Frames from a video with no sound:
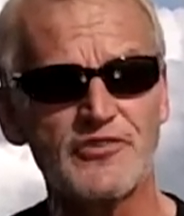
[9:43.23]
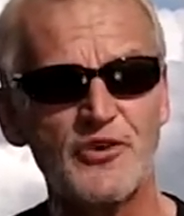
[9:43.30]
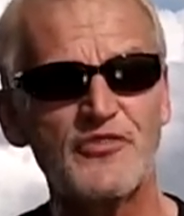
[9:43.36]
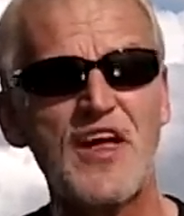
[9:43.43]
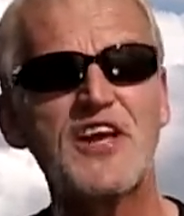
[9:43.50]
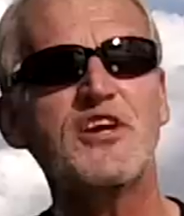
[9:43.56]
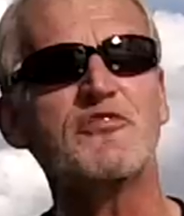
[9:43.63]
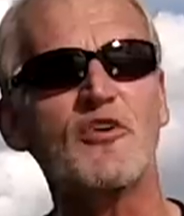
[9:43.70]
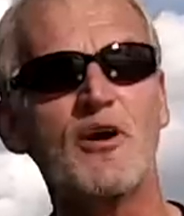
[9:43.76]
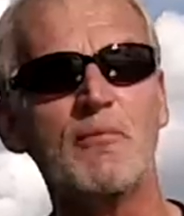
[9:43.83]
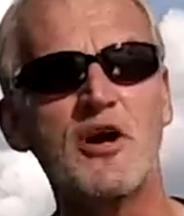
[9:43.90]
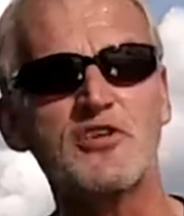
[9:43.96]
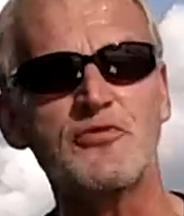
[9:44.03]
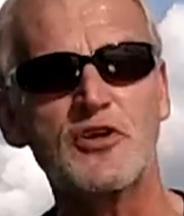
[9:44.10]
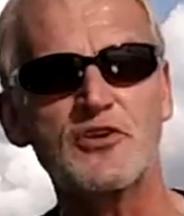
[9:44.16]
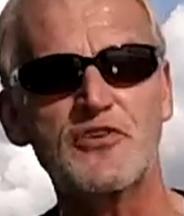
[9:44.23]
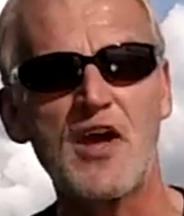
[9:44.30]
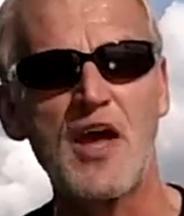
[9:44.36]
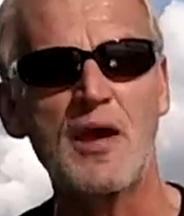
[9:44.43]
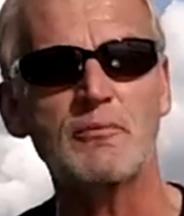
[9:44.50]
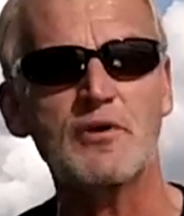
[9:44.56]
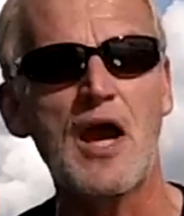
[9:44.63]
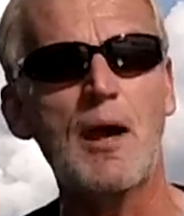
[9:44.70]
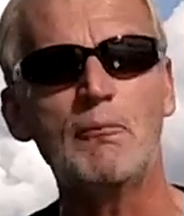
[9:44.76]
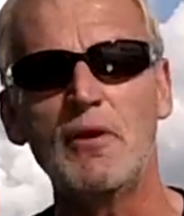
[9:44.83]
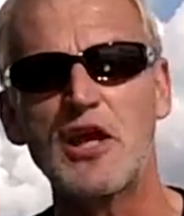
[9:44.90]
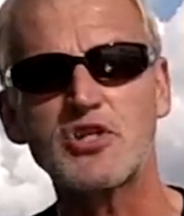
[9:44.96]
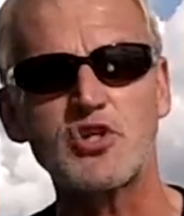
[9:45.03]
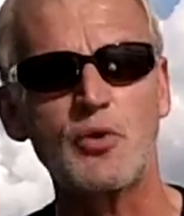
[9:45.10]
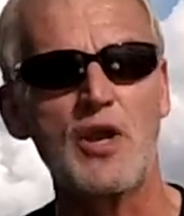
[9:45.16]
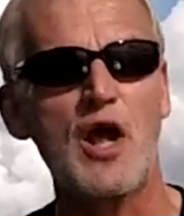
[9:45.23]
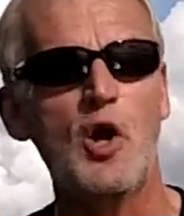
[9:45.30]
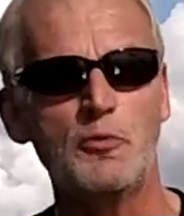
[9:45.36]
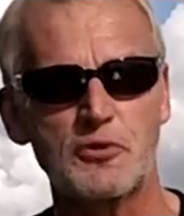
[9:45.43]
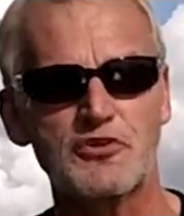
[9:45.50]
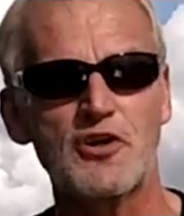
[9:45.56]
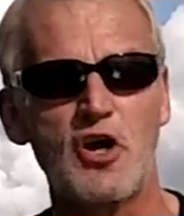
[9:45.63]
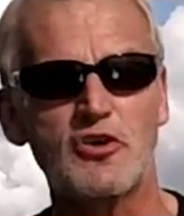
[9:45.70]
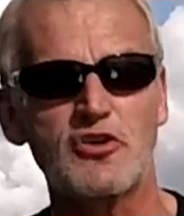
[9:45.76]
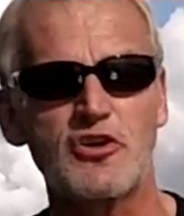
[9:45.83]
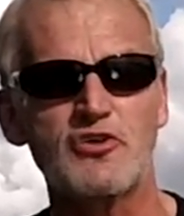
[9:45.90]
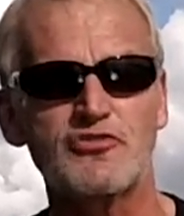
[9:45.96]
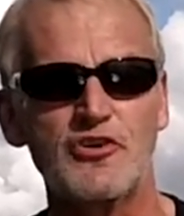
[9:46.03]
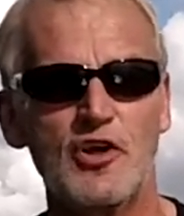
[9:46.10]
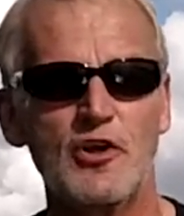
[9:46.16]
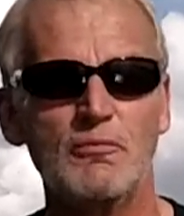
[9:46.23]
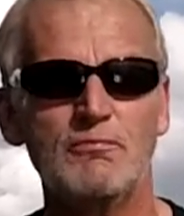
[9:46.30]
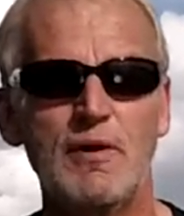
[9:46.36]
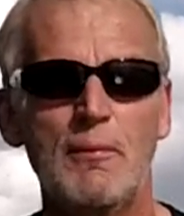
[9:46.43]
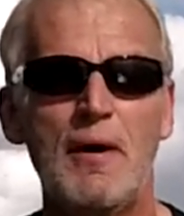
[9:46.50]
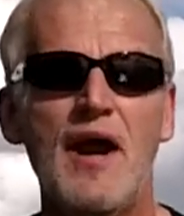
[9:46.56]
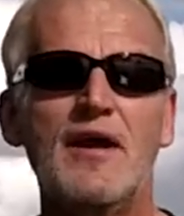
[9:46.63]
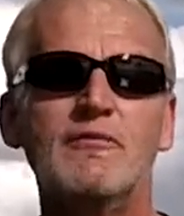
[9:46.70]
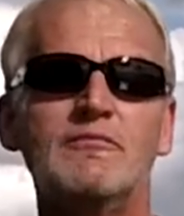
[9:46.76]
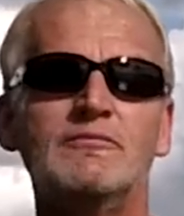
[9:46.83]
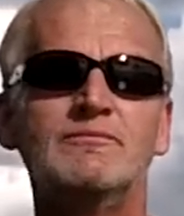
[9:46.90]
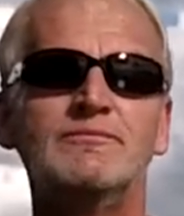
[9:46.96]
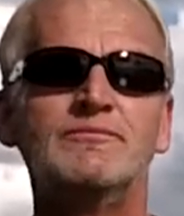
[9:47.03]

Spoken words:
So thank you very much for your time. God bless you, and I hope to talk to you soon. Bye-bye.